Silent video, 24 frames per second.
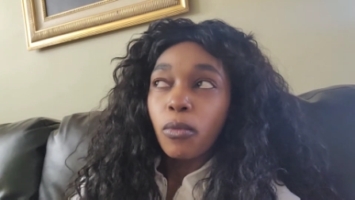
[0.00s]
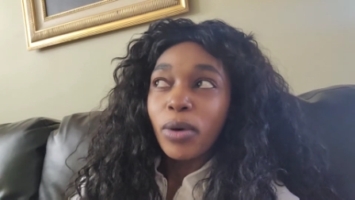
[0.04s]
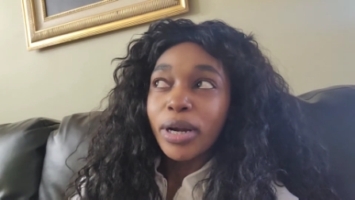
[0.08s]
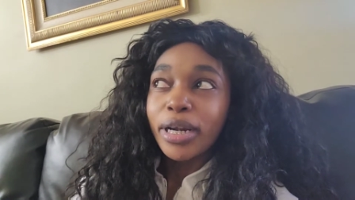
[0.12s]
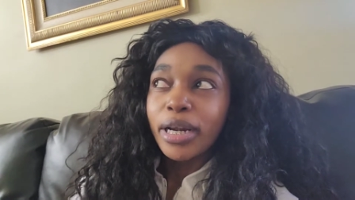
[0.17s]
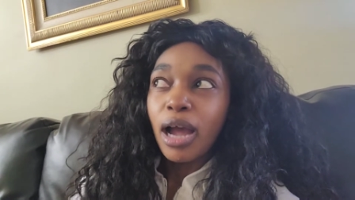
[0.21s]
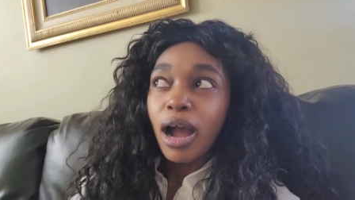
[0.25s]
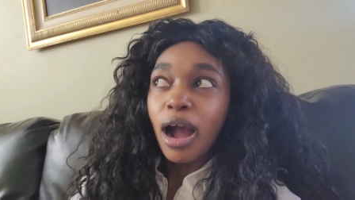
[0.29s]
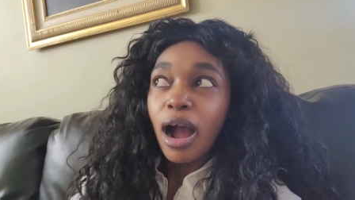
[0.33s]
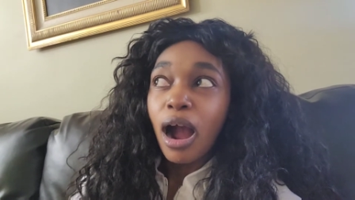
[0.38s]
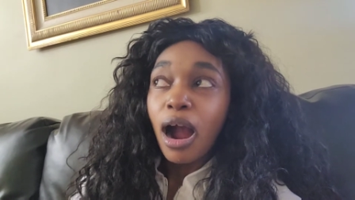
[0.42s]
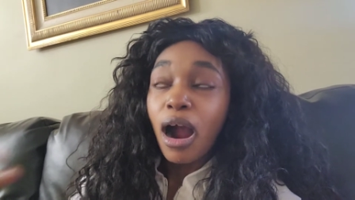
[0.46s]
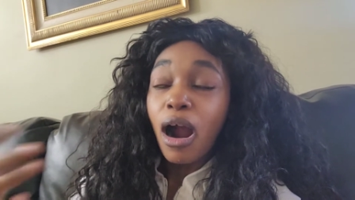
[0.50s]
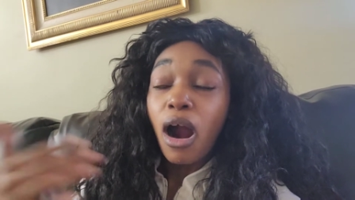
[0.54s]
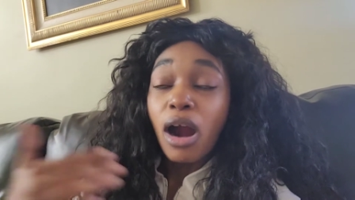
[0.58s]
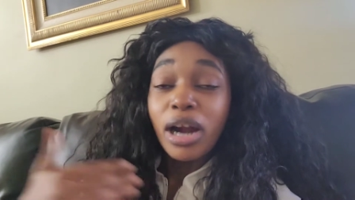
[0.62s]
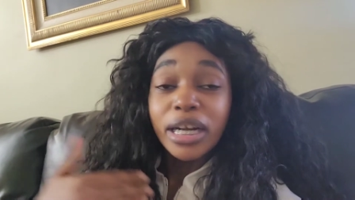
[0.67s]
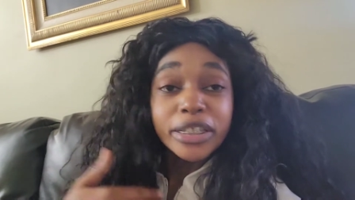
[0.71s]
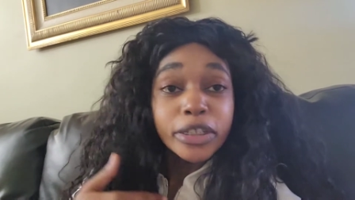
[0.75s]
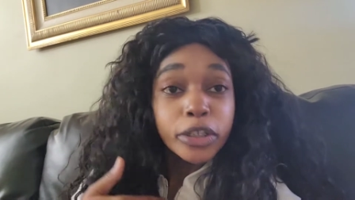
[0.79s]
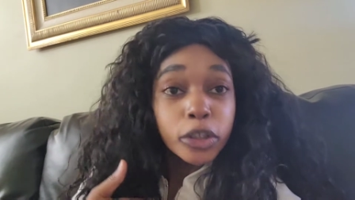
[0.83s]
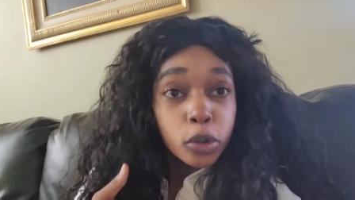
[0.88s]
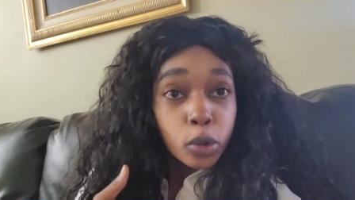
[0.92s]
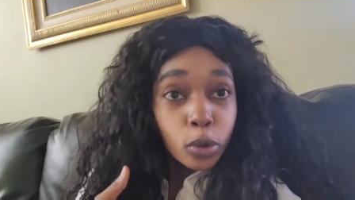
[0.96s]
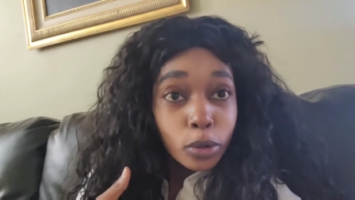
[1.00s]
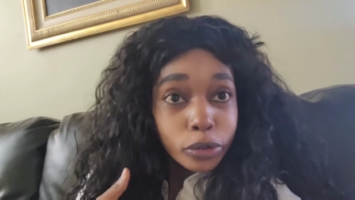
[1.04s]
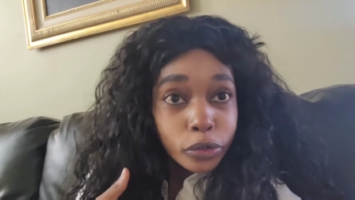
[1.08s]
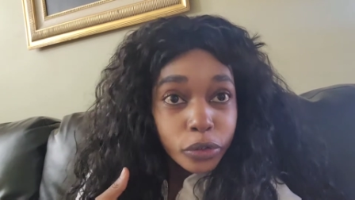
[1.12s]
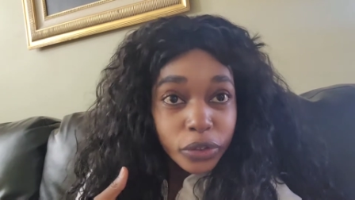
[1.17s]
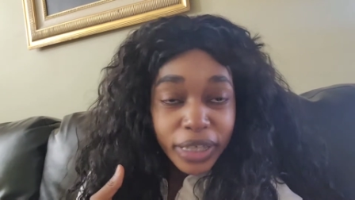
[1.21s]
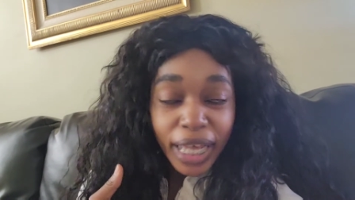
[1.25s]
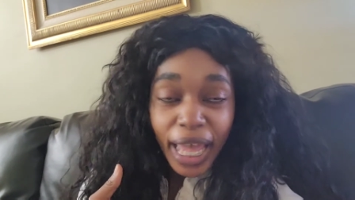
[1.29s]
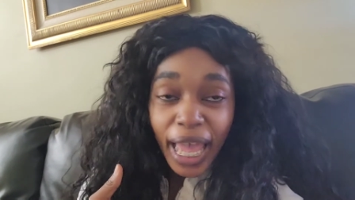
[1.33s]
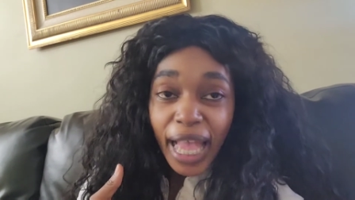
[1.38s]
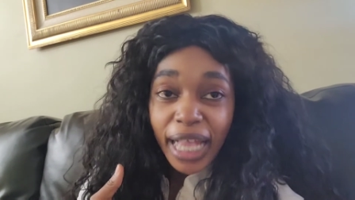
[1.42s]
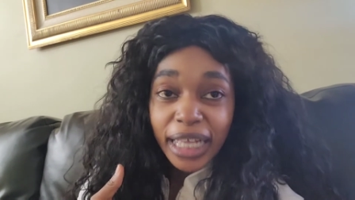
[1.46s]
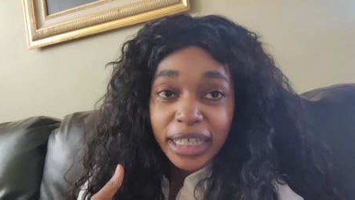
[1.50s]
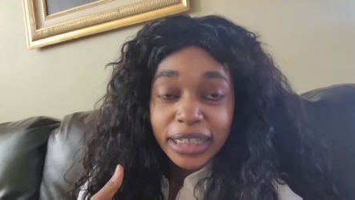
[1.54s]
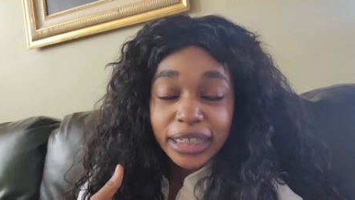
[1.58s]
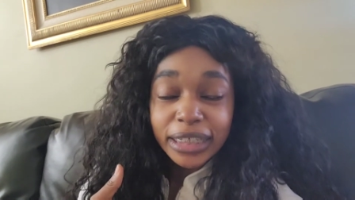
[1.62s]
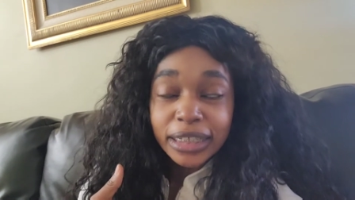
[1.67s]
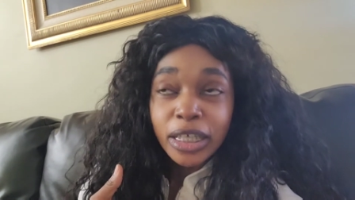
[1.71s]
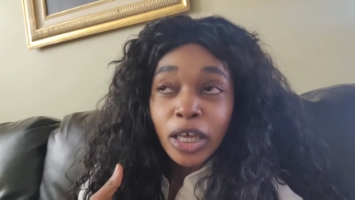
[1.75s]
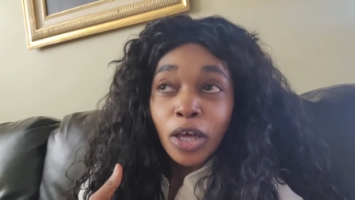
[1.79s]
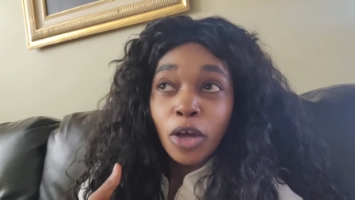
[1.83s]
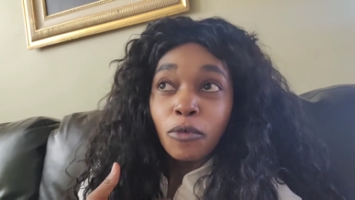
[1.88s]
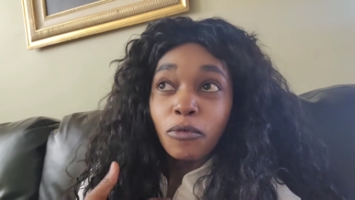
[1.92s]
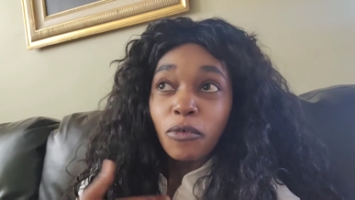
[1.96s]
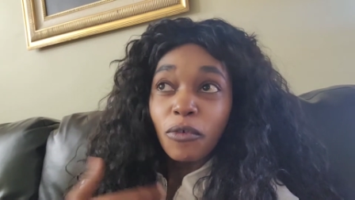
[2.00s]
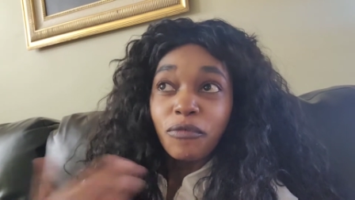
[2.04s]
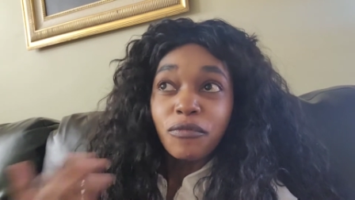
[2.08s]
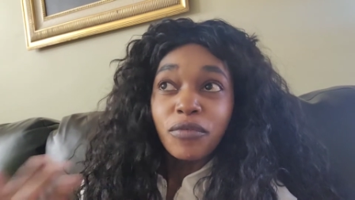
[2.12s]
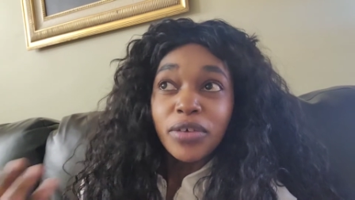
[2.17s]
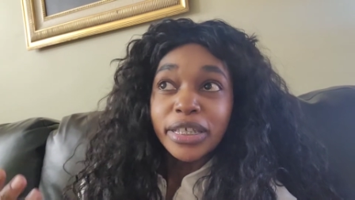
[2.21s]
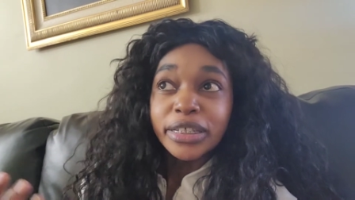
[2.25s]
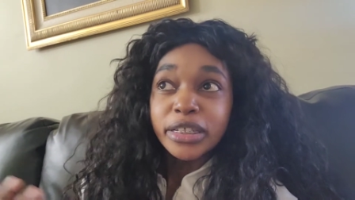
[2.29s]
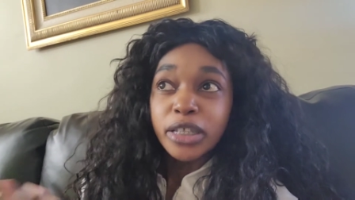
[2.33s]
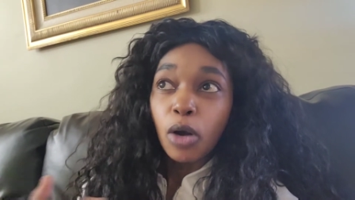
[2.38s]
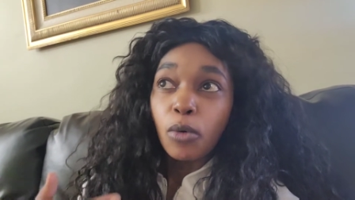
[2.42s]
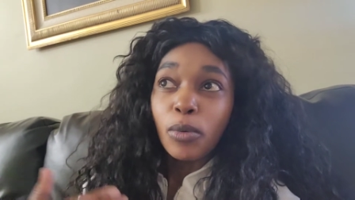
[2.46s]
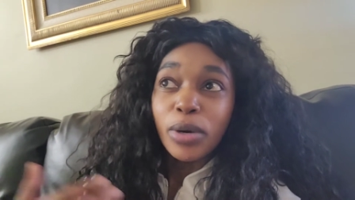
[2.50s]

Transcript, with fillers: when our, our children ask for fish?